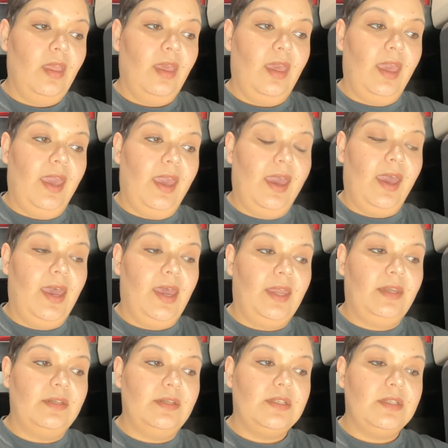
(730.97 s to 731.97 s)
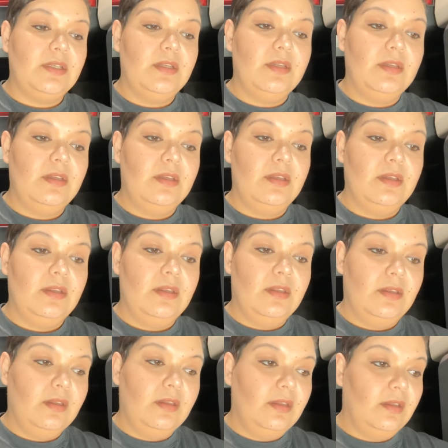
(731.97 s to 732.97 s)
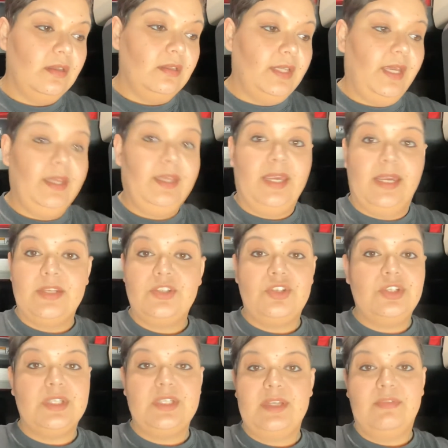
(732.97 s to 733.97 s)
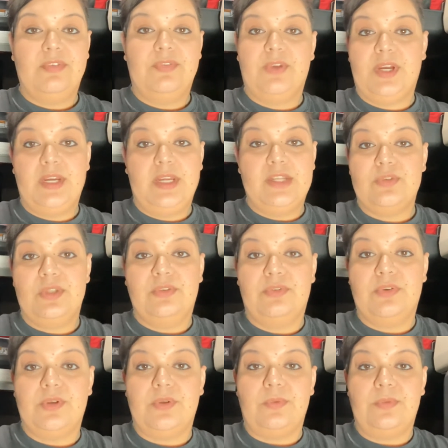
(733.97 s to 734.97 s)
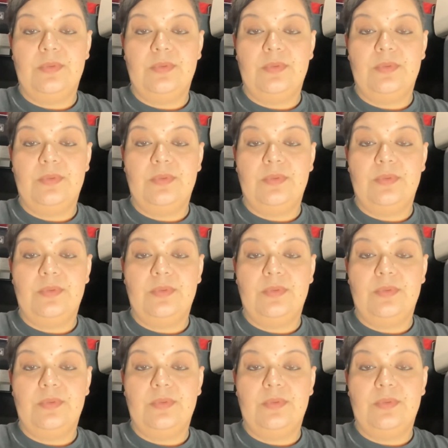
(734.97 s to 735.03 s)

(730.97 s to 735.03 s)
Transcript: And Lancaster just never fucking answering the phone.